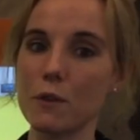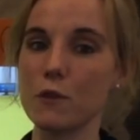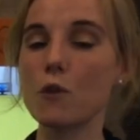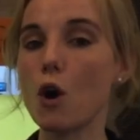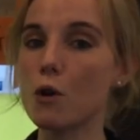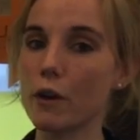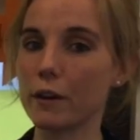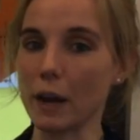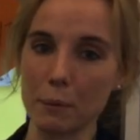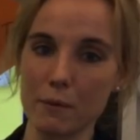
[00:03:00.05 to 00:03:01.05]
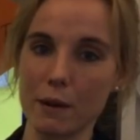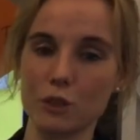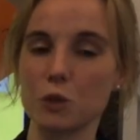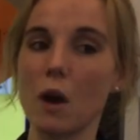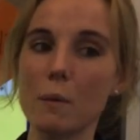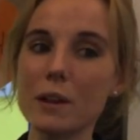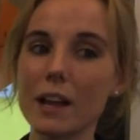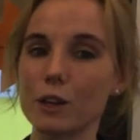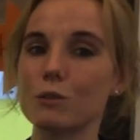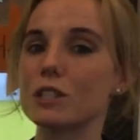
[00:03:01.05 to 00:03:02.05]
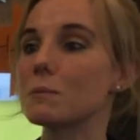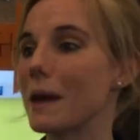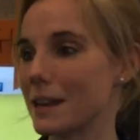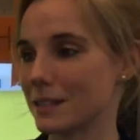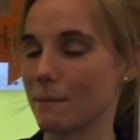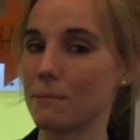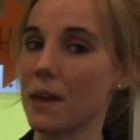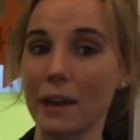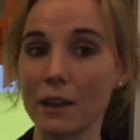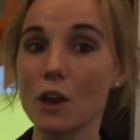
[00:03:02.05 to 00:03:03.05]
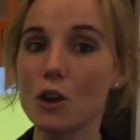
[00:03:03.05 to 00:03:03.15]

if you've got a grown-up around you, I would like you to debate something.